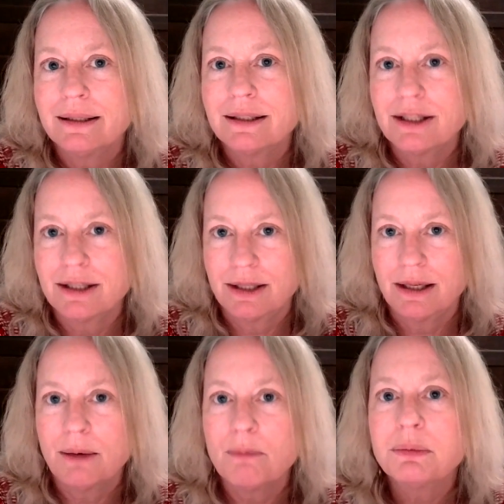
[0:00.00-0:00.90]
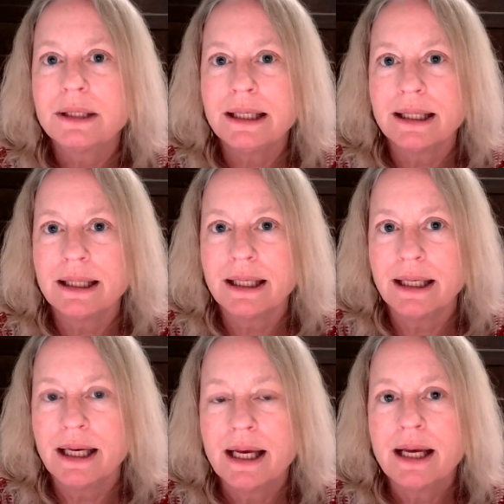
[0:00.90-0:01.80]
just
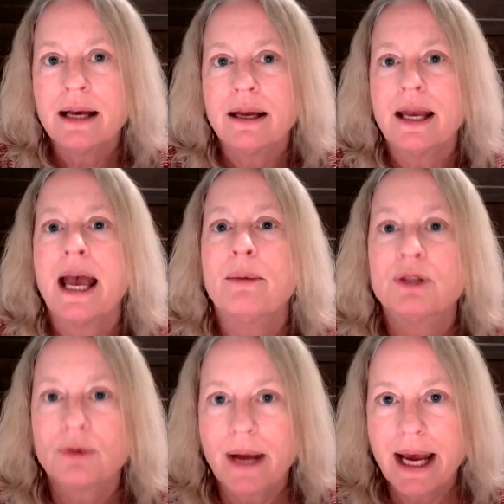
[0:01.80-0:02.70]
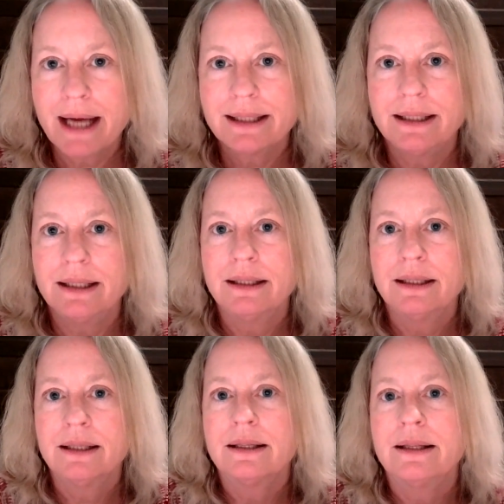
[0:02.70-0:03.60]
completely abstracting
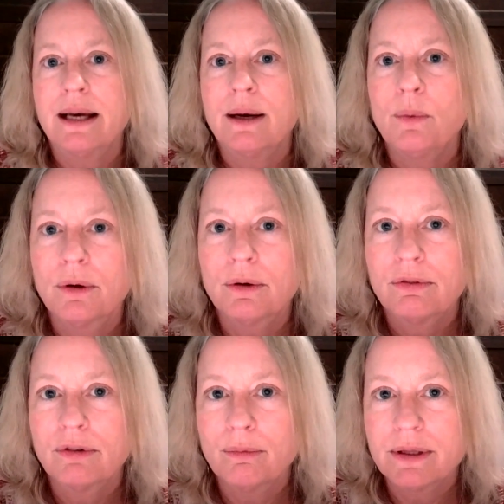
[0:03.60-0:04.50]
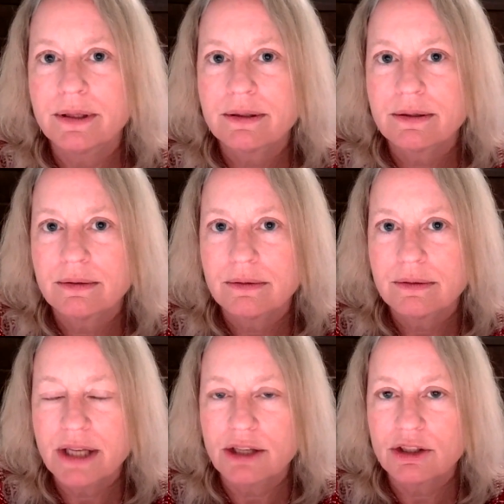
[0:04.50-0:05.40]
that word from its
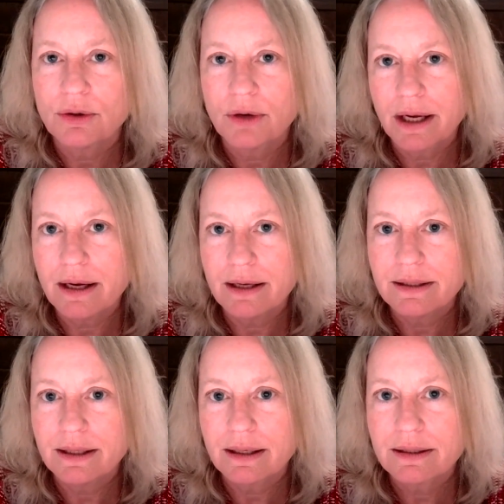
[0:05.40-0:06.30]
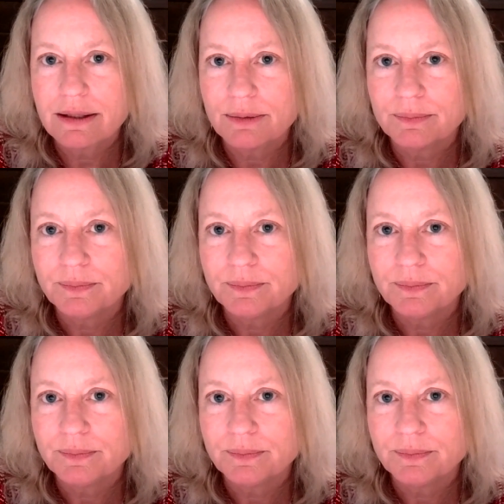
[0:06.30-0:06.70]
statutory context.